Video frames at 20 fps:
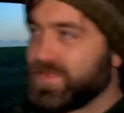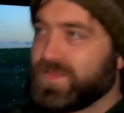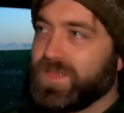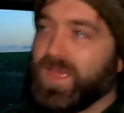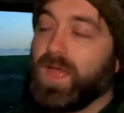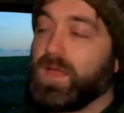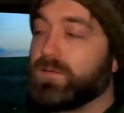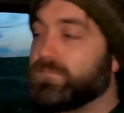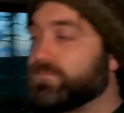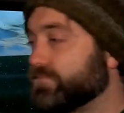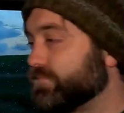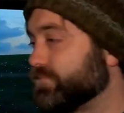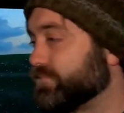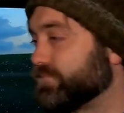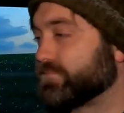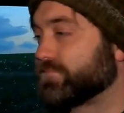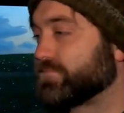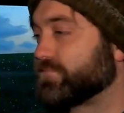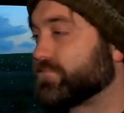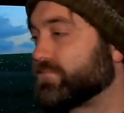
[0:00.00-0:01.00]
Yeah,
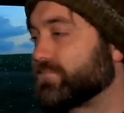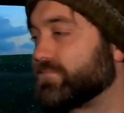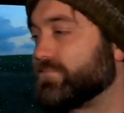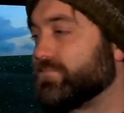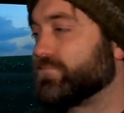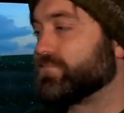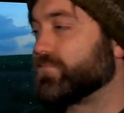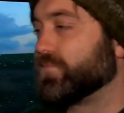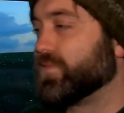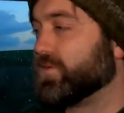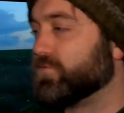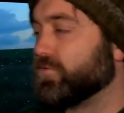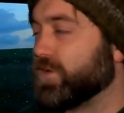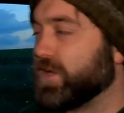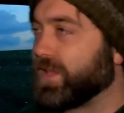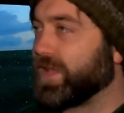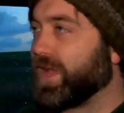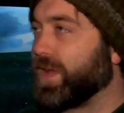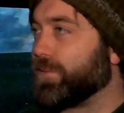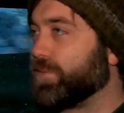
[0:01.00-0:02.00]

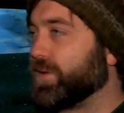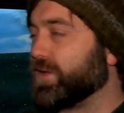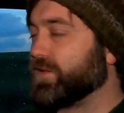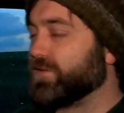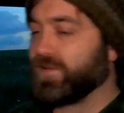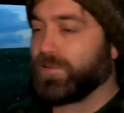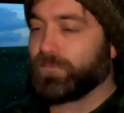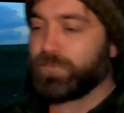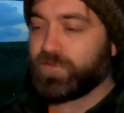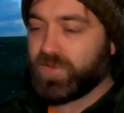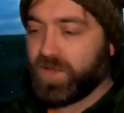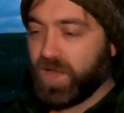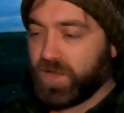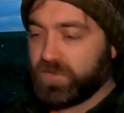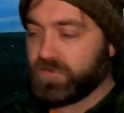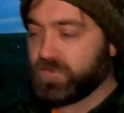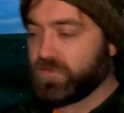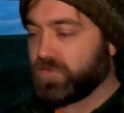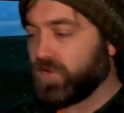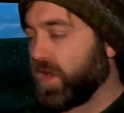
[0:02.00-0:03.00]
really happy. Temperature
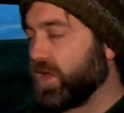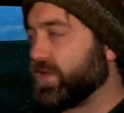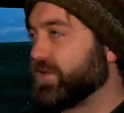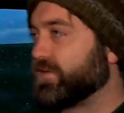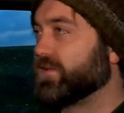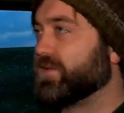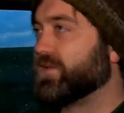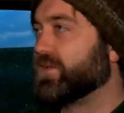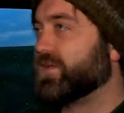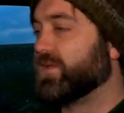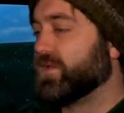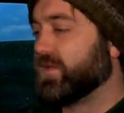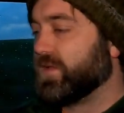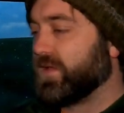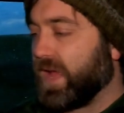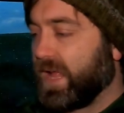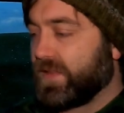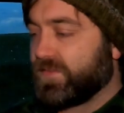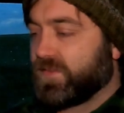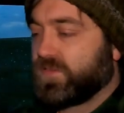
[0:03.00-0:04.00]
gauge is great,
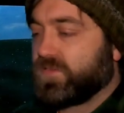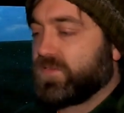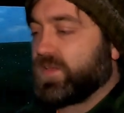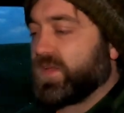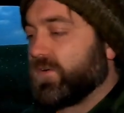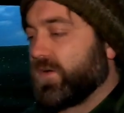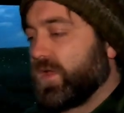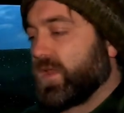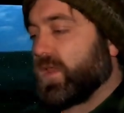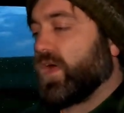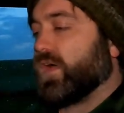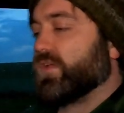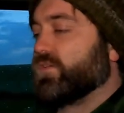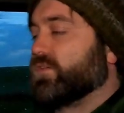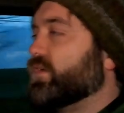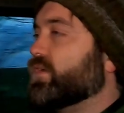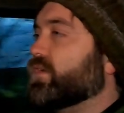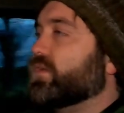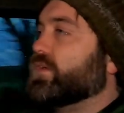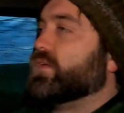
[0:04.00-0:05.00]
and the cigarette
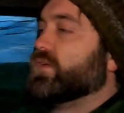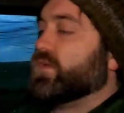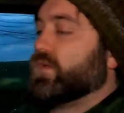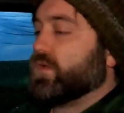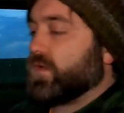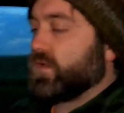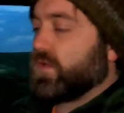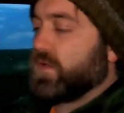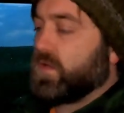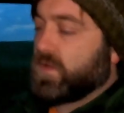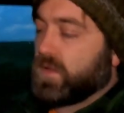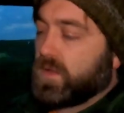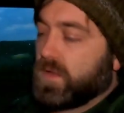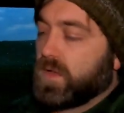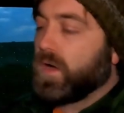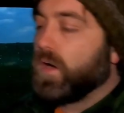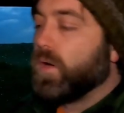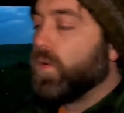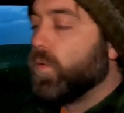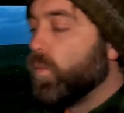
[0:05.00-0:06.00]
lighter
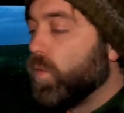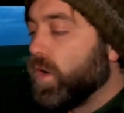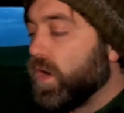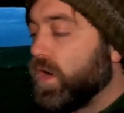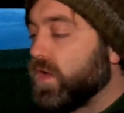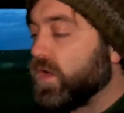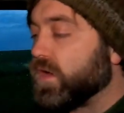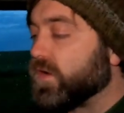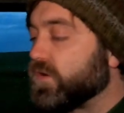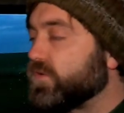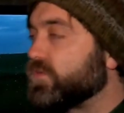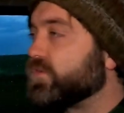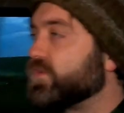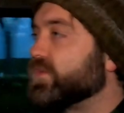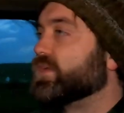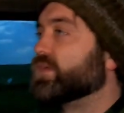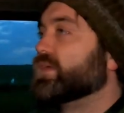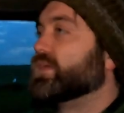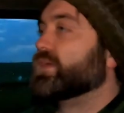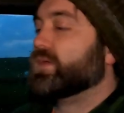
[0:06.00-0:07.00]
works.
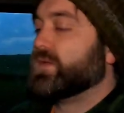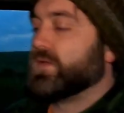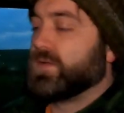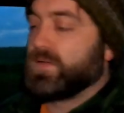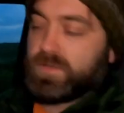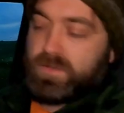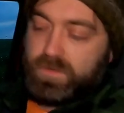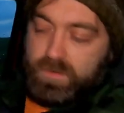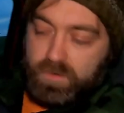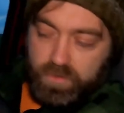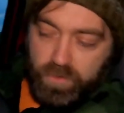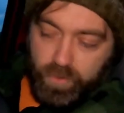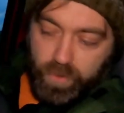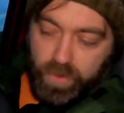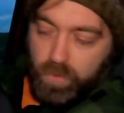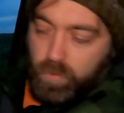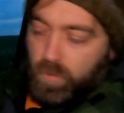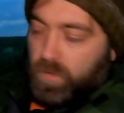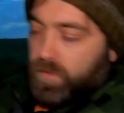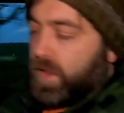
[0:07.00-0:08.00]
Although I
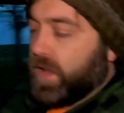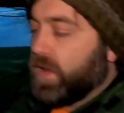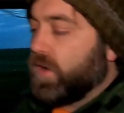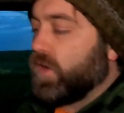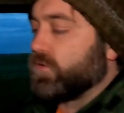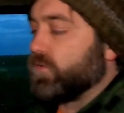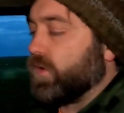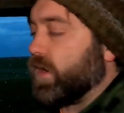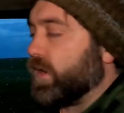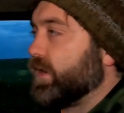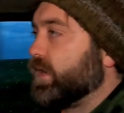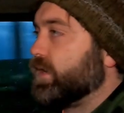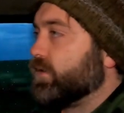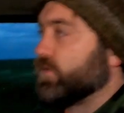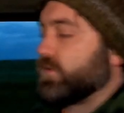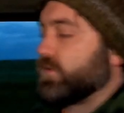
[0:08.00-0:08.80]
don't want that on right now